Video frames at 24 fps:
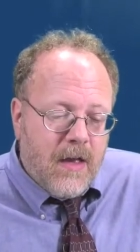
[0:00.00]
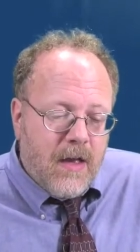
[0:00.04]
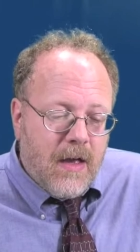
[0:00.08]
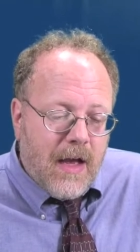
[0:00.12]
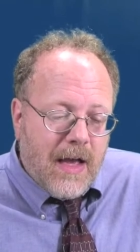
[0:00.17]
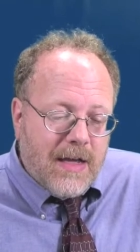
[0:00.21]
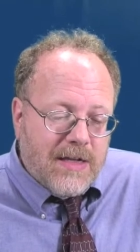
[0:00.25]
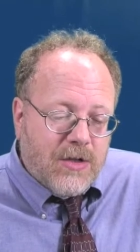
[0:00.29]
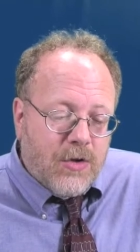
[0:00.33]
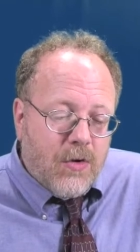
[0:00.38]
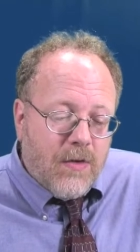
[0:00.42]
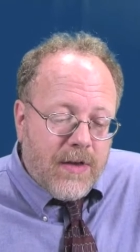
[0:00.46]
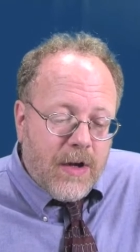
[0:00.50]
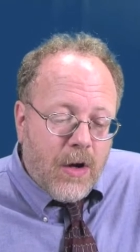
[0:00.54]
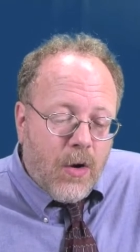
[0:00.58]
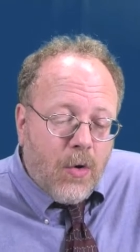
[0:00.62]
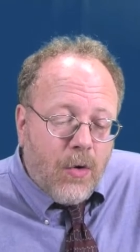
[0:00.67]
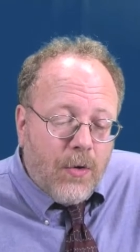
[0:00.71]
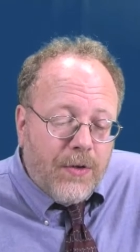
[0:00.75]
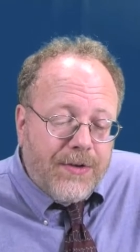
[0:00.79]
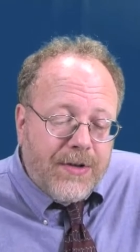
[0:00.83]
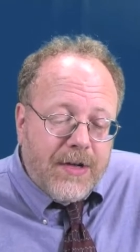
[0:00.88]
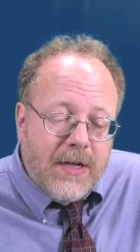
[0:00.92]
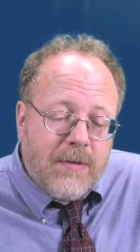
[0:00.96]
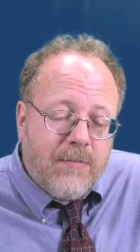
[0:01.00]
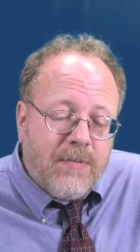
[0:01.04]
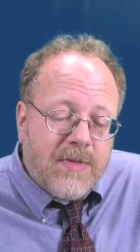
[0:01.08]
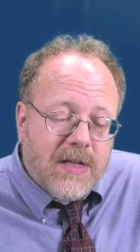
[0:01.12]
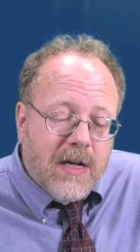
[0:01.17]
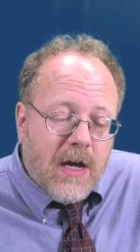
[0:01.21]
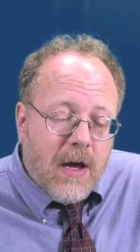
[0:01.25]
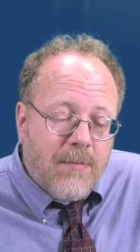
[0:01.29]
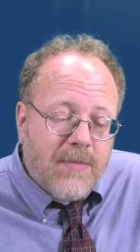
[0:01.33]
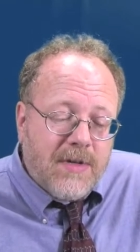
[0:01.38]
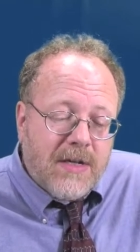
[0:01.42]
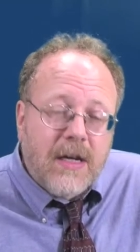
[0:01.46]
I saw the old teams
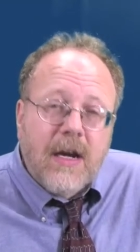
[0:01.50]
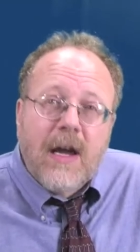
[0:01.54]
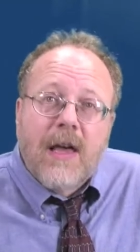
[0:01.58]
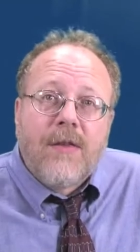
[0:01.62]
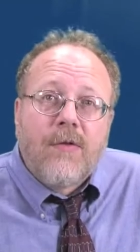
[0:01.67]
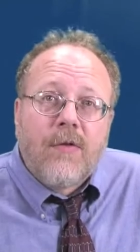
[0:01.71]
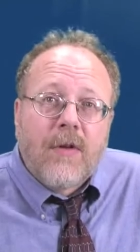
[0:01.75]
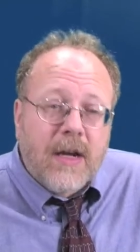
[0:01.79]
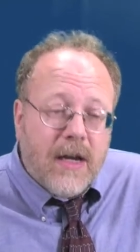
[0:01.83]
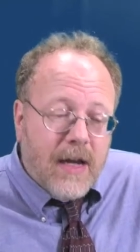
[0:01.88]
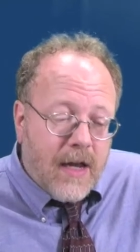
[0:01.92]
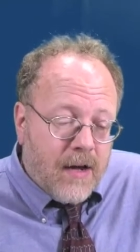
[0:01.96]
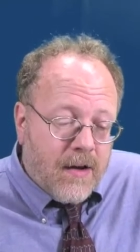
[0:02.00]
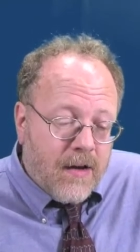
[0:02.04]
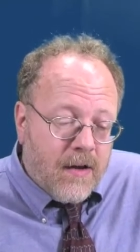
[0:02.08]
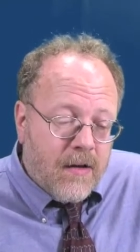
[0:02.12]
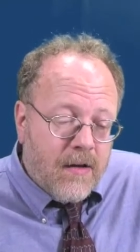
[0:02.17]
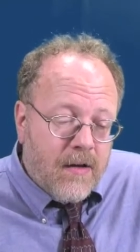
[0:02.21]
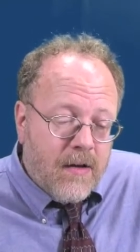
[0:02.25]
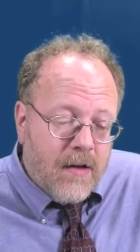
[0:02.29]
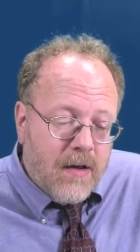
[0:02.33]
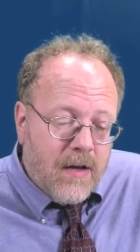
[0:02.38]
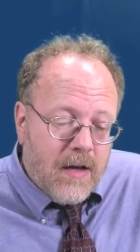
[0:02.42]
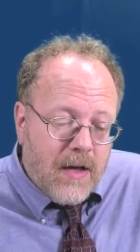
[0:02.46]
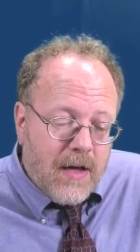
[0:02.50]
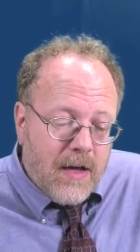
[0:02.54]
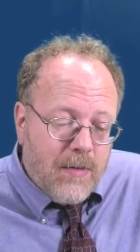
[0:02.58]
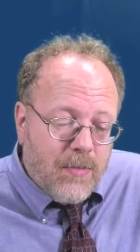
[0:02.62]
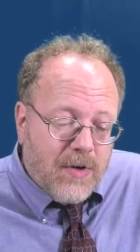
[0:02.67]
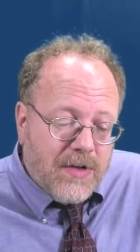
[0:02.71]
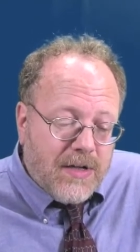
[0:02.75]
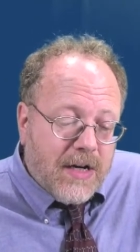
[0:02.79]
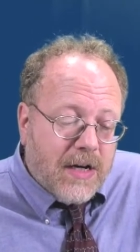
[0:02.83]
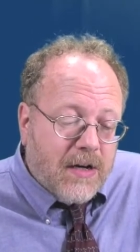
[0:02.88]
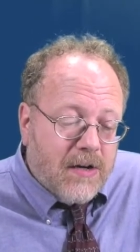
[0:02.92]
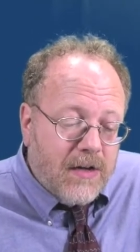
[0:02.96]
come together again,
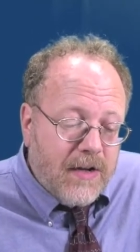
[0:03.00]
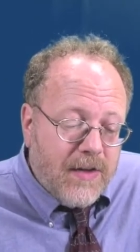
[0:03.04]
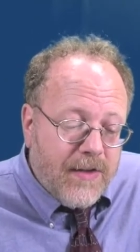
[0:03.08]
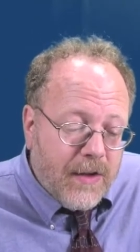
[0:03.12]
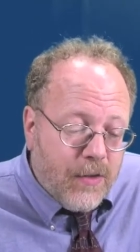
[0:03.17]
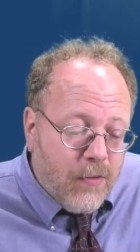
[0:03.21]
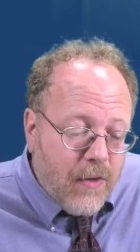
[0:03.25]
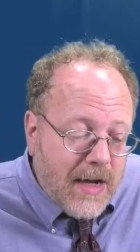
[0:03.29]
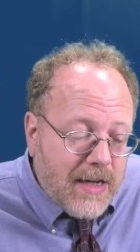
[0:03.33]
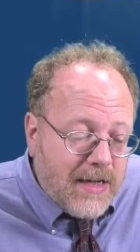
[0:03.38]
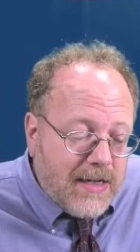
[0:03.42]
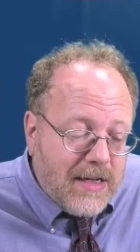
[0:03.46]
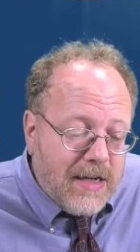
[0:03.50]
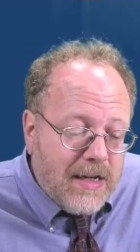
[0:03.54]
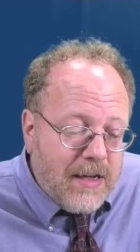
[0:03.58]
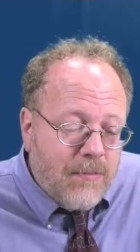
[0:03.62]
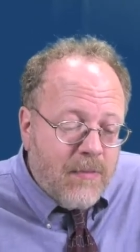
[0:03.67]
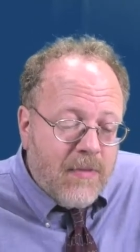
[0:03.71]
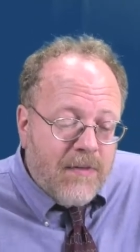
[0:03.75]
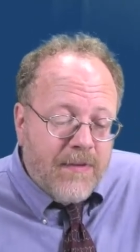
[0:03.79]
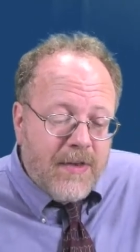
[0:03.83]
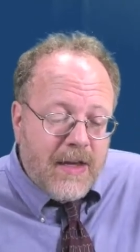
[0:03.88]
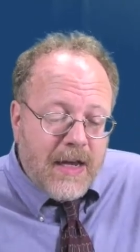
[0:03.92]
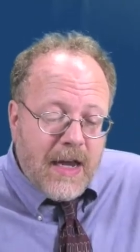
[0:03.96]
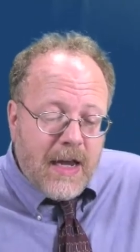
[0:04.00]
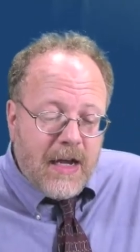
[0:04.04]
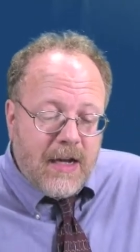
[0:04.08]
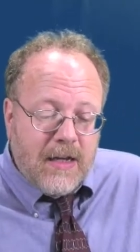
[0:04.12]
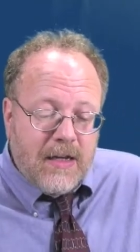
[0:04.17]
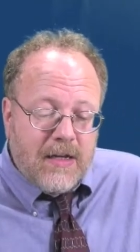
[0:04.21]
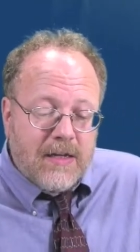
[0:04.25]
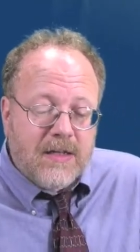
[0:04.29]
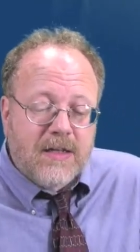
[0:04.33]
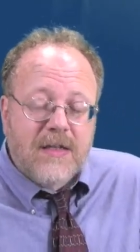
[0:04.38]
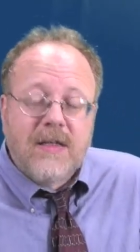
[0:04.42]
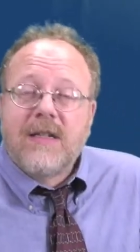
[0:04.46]
particularly the great team of the
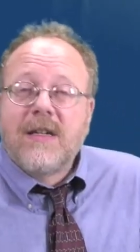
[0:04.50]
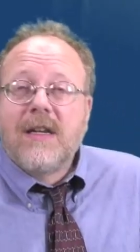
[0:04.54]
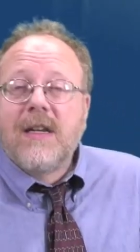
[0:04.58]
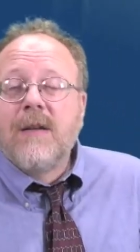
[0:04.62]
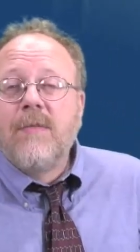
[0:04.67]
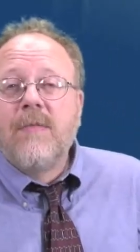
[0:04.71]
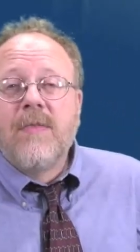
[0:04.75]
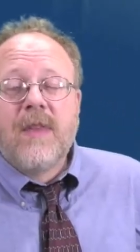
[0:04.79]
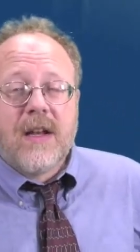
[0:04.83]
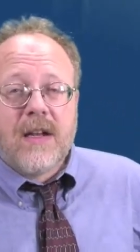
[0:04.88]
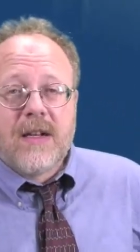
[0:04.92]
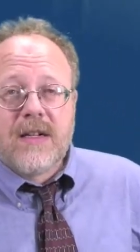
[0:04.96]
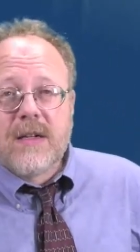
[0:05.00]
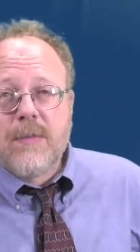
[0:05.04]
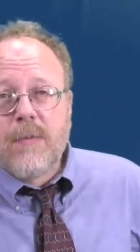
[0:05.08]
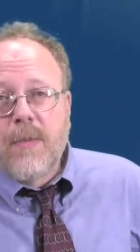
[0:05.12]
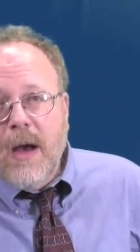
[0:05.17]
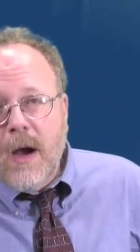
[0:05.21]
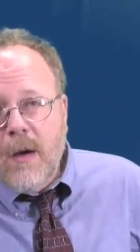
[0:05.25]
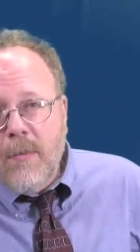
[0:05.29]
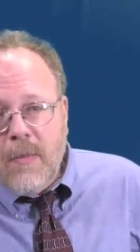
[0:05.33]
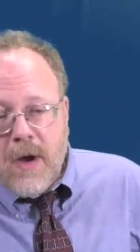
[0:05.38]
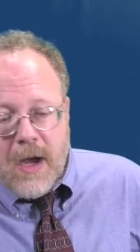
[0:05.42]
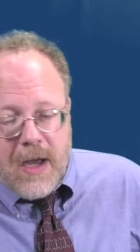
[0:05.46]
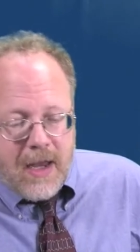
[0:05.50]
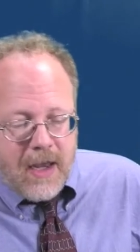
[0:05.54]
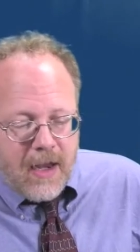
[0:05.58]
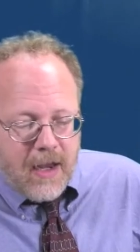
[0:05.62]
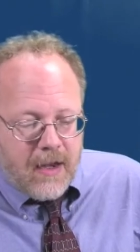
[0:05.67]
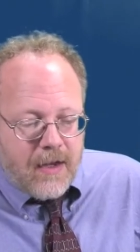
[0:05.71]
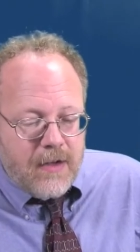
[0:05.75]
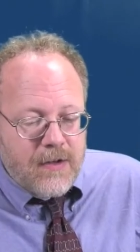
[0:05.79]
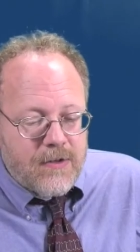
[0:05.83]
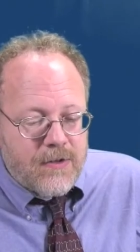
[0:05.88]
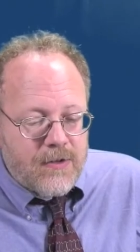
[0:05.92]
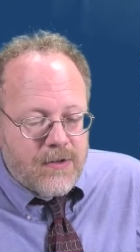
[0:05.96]
80s, the team that is about my
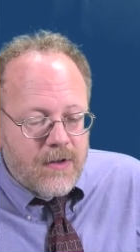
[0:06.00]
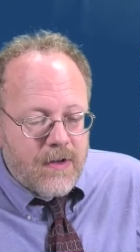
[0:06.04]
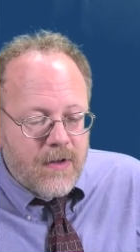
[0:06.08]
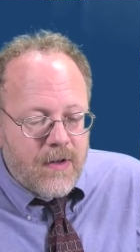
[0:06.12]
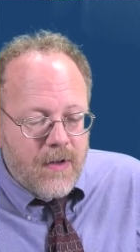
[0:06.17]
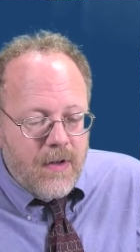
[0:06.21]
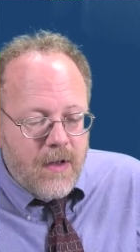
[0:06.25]
age.